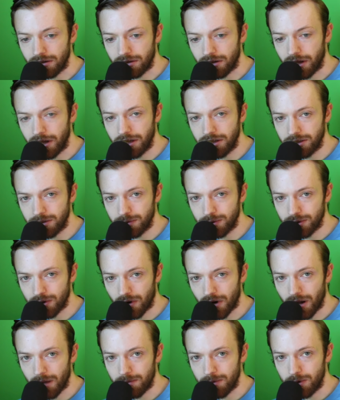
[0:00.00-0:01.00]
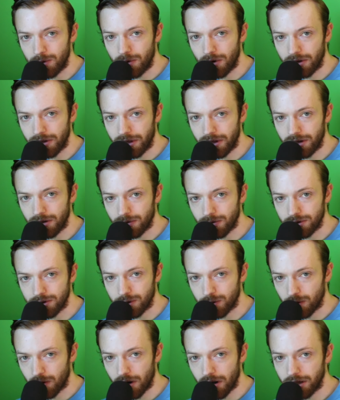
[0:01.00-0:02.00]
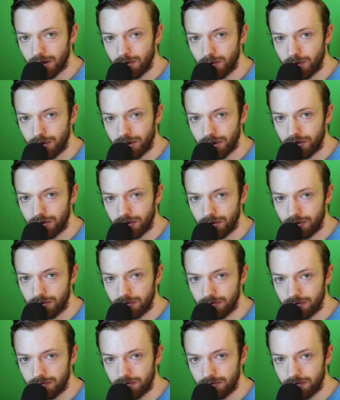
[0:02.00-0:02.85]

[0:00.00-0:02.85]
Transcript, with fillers: Like, subscribe, do all that, or Zaraki will kill you.